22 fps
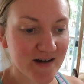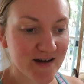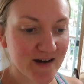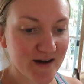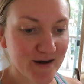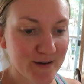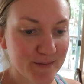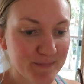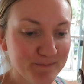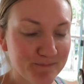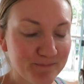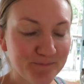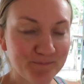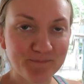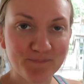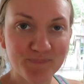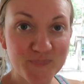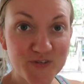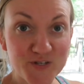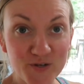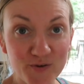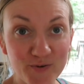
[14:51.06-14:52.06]
Um,
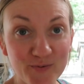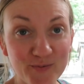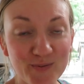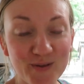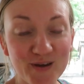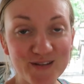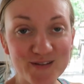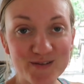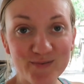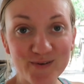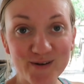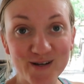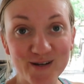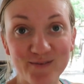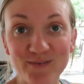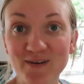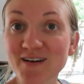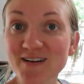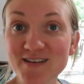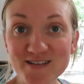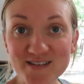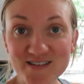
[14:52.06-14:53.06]
so that's where he
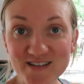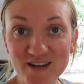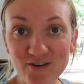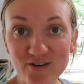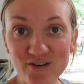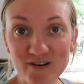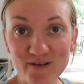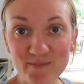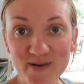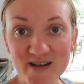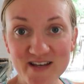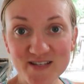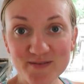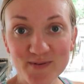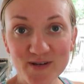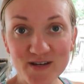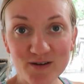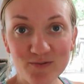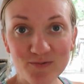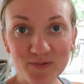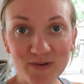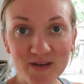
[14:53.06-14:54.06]
works, is down in our
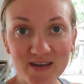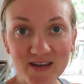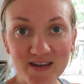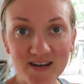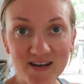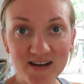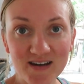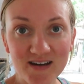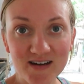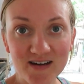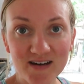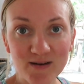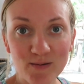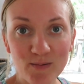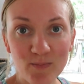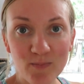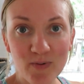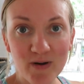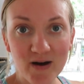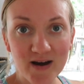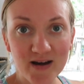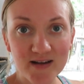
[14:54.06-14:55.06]
basement. We
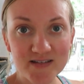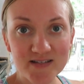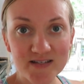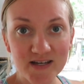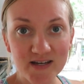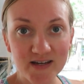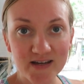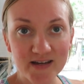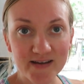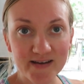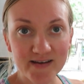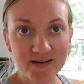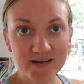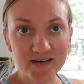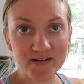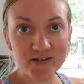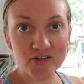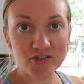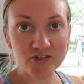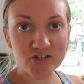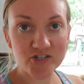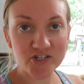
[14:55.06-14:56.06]
bought
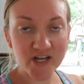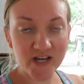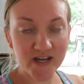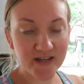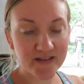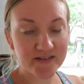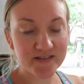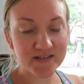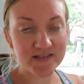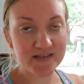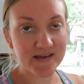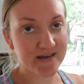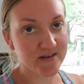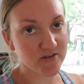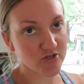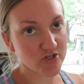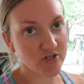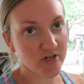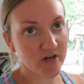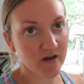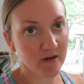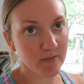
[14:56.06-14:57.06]
a shed
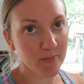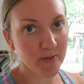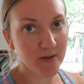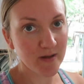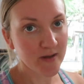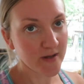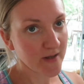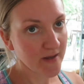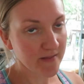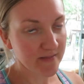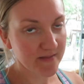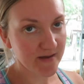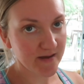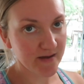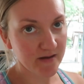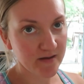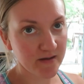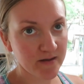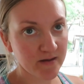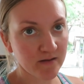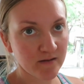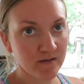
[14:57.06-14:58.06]
slash shop
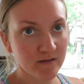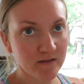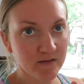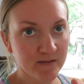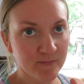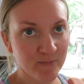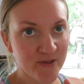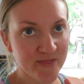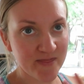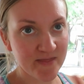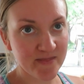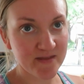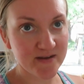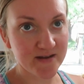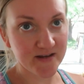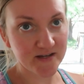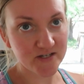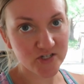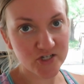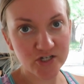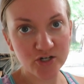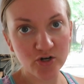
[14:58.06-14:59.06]
that he'll, within the
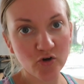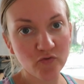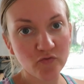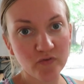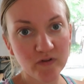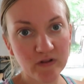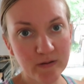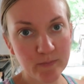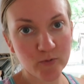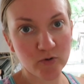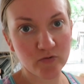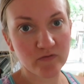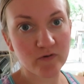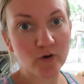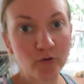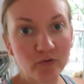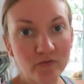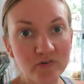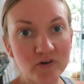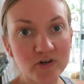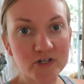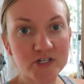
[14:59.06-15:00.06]
next year, hopefully move
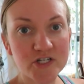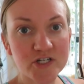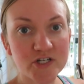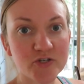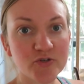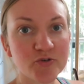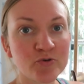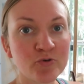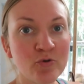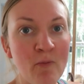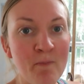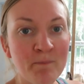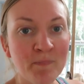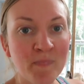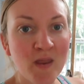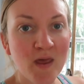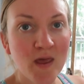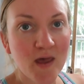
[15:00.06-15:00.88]
over to.